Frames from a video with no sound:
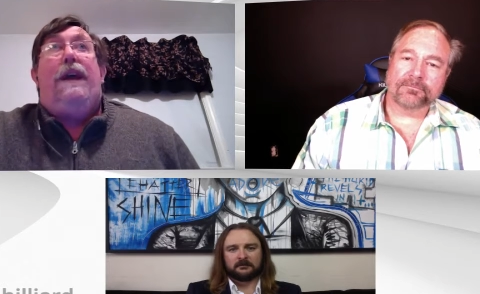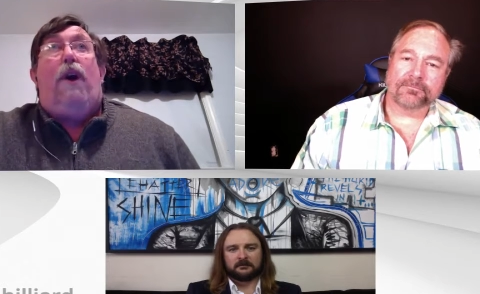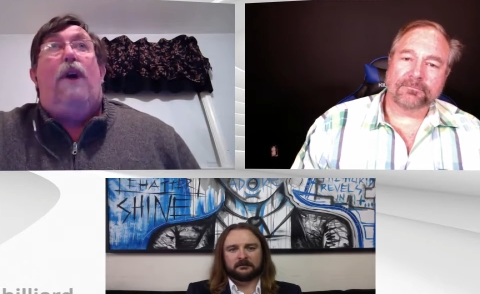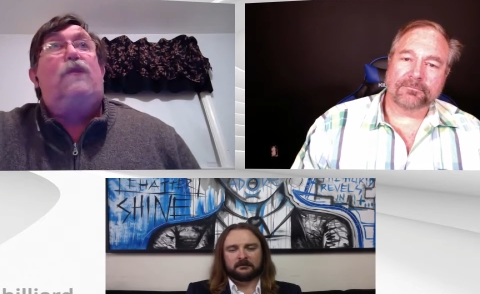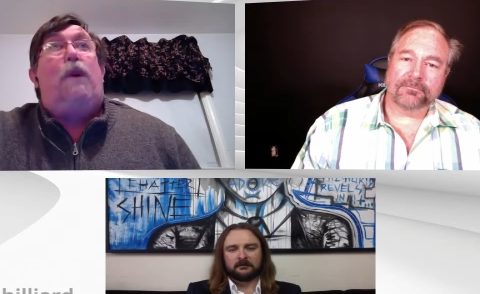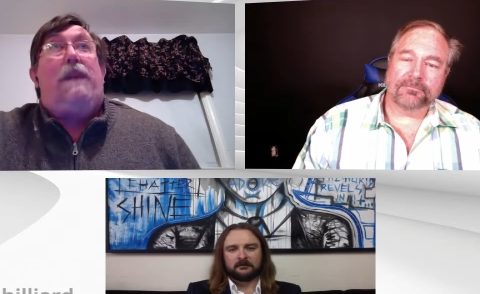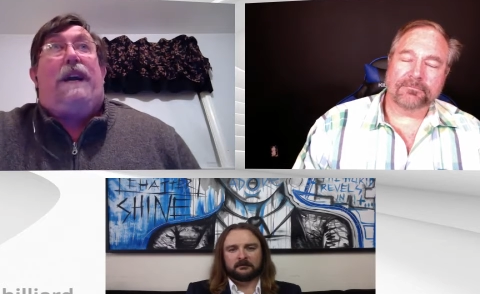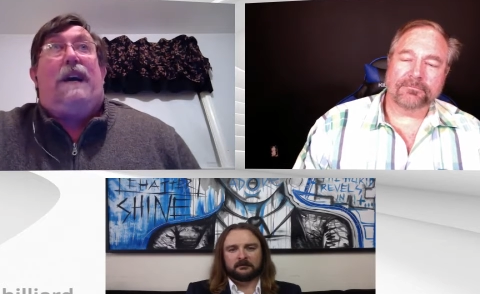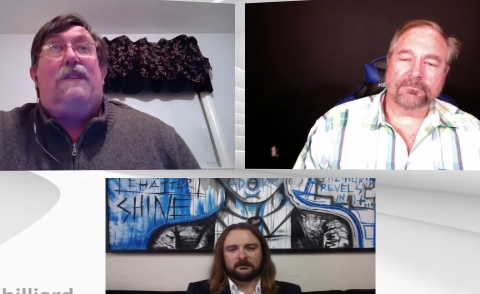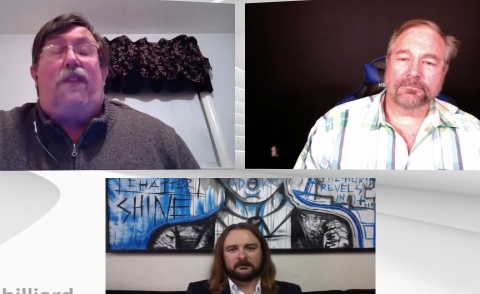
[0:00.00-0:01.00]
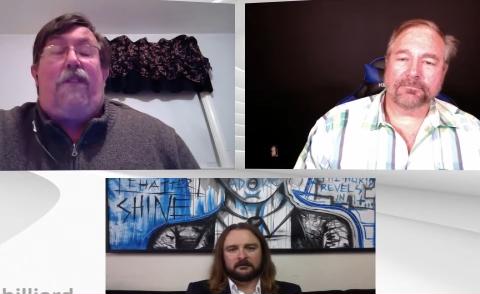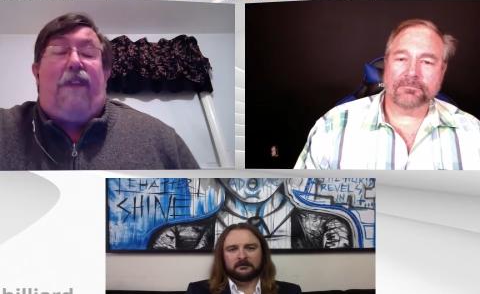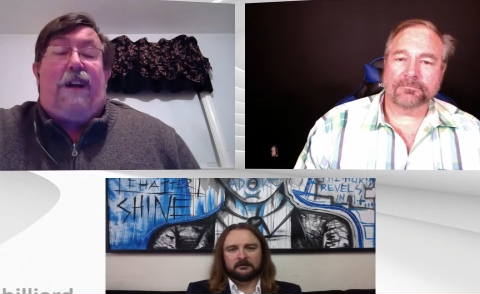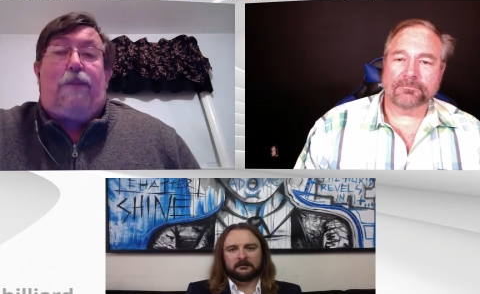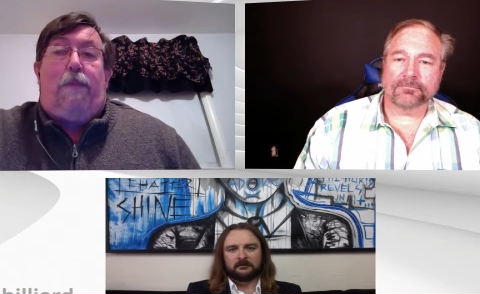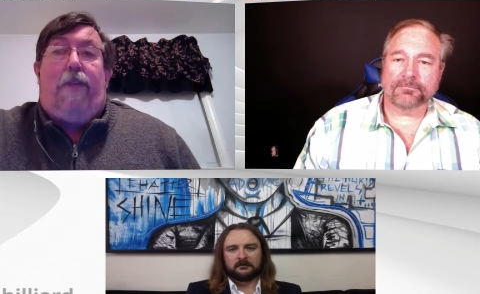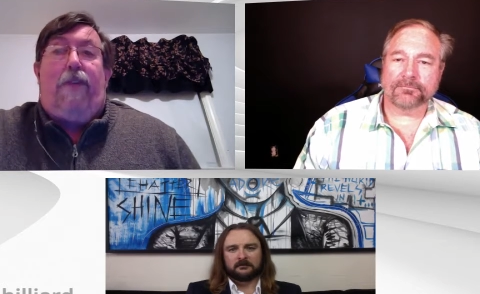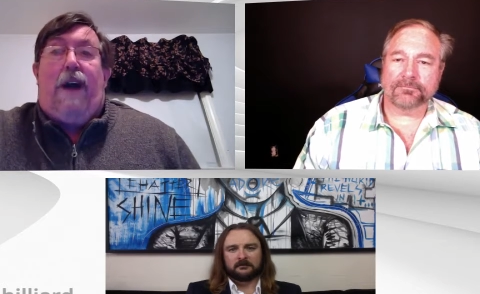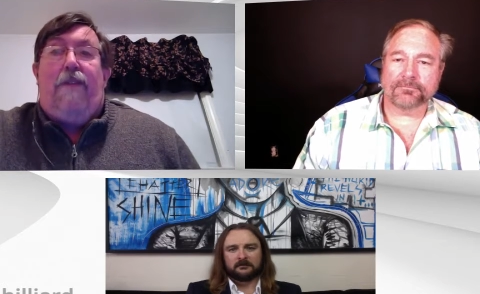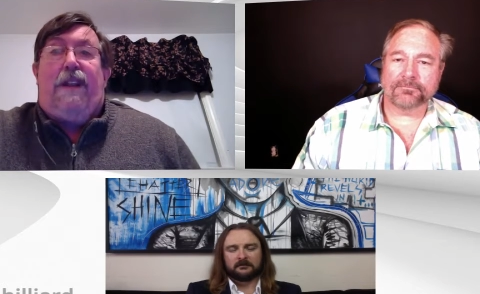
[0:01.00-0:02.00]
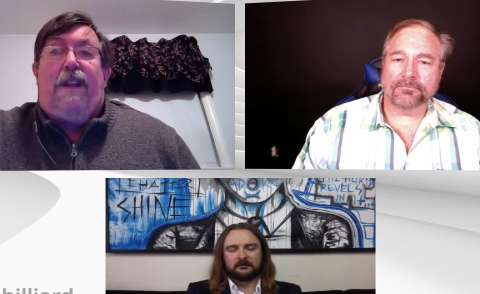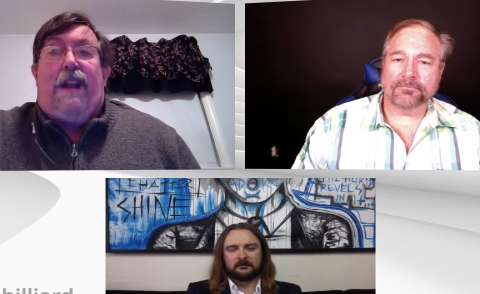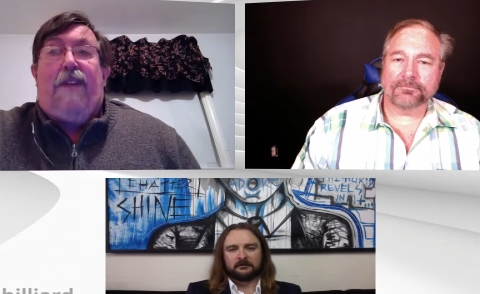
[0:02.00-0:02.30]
Speaker 1: It also, because of the flexibility of it,